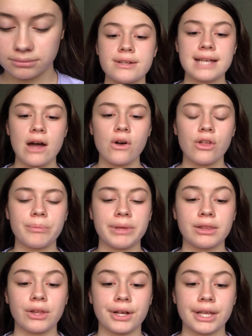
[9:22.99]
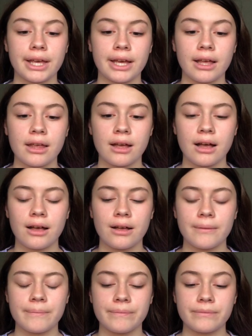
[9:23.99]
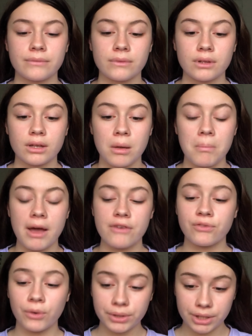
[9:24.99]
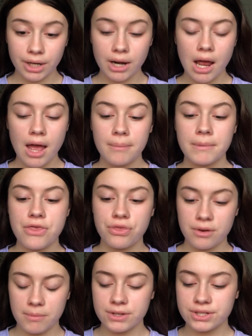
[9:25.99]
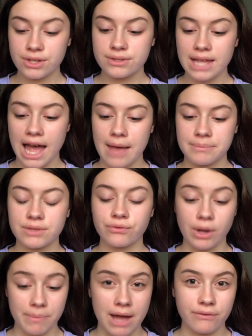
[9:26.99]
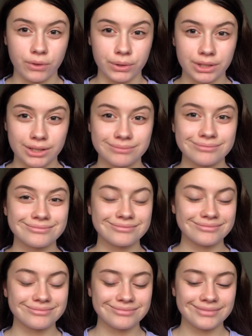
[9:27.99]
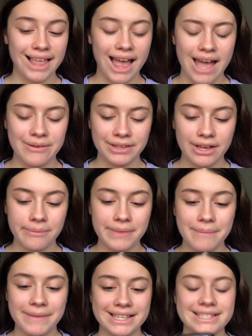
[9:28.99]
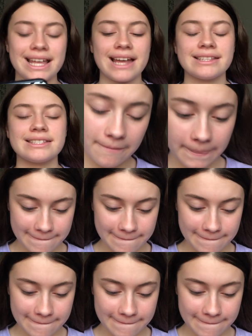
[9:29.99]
Here's how it'll be looking. My folder, my 3 most used apps from that folder. I really hope that makes sense.